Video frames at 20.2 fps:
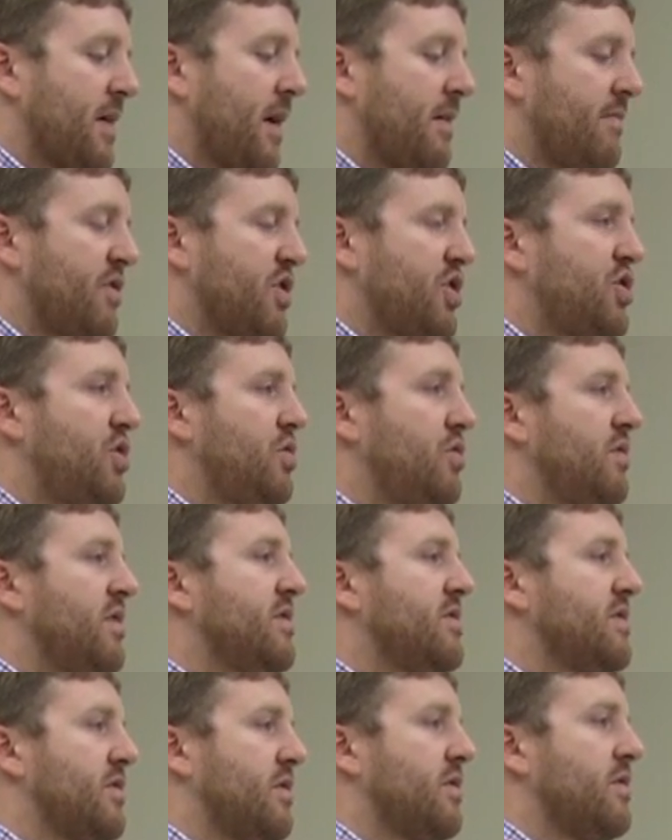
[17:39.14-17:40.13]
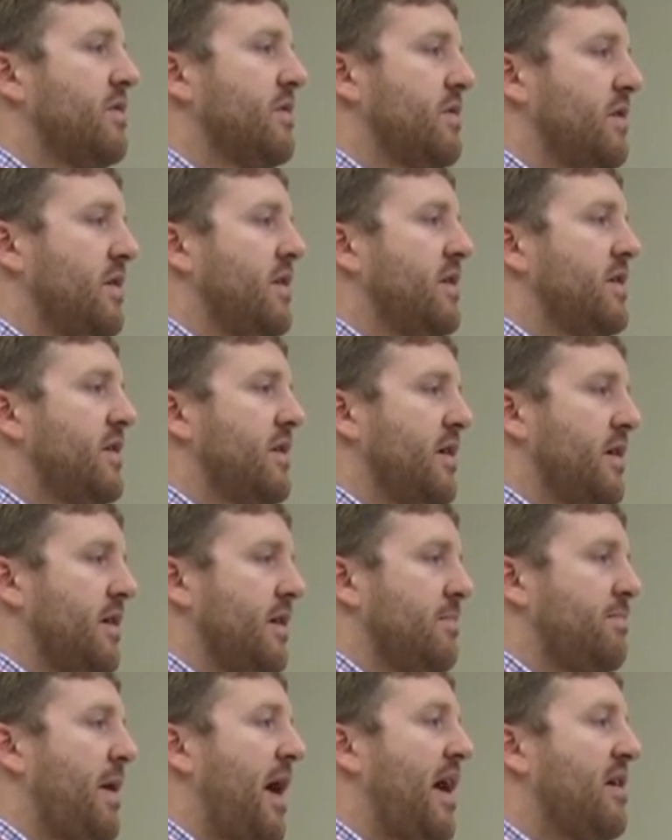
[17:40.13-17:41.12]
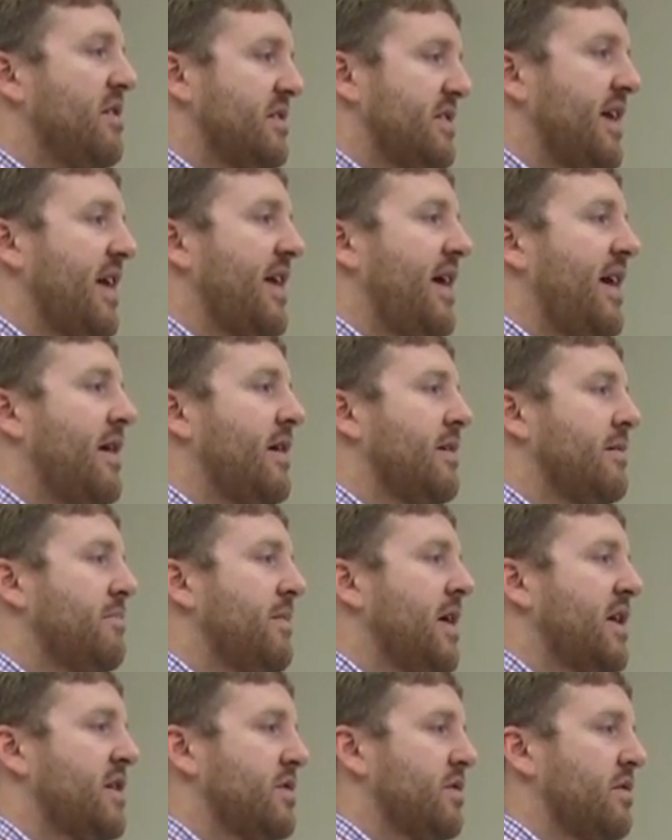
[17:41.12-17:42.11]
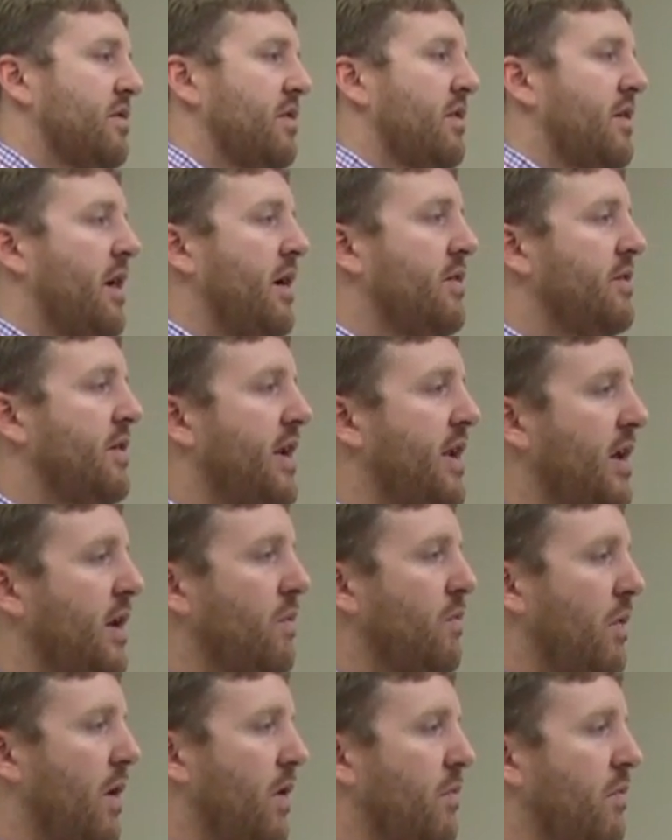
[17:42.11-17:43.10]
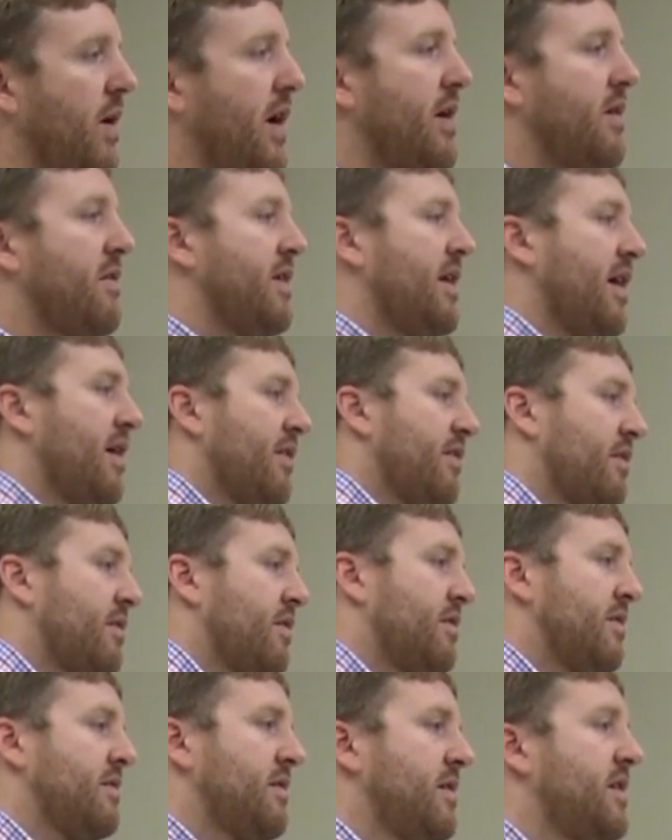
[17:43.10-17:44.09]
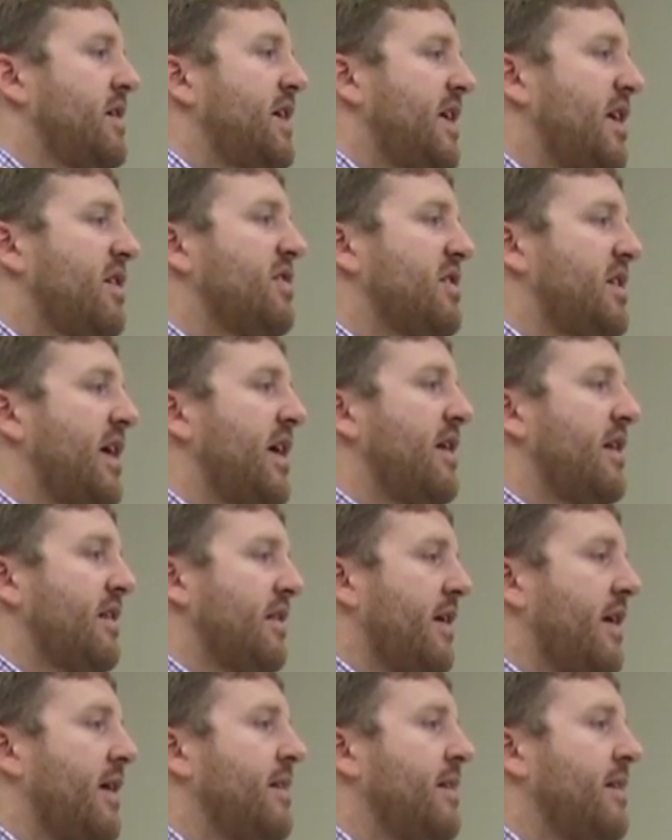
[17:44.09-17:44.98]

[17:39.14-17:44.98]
kind of a shoe insert to balance that out and make sure they're not leaning one way or the other and irritating